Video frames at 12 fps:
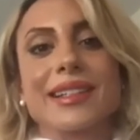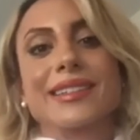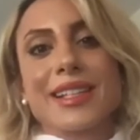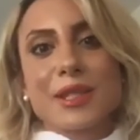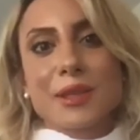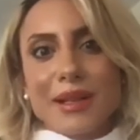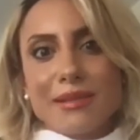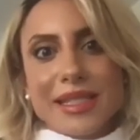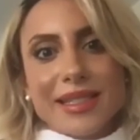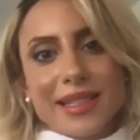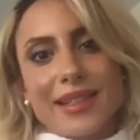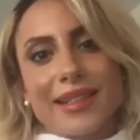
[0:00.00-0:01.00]
I'm due next
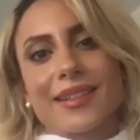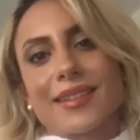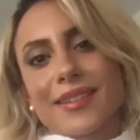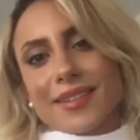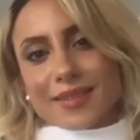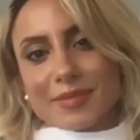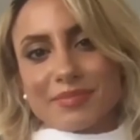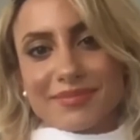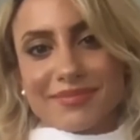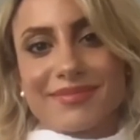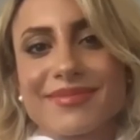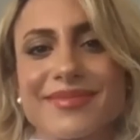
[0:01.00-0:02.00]
month.
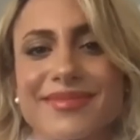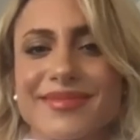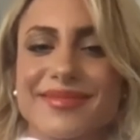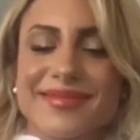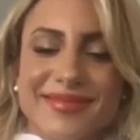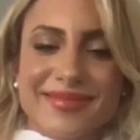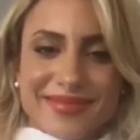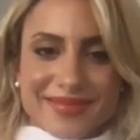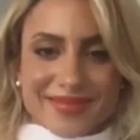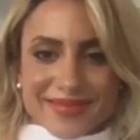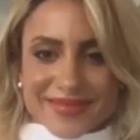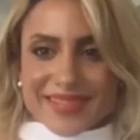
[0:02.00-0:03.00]
So yeah,
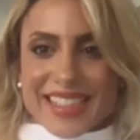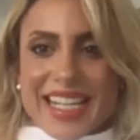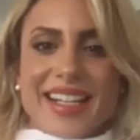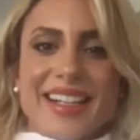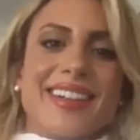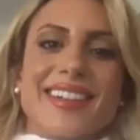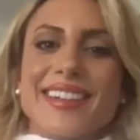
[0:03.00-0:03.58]
I'm a very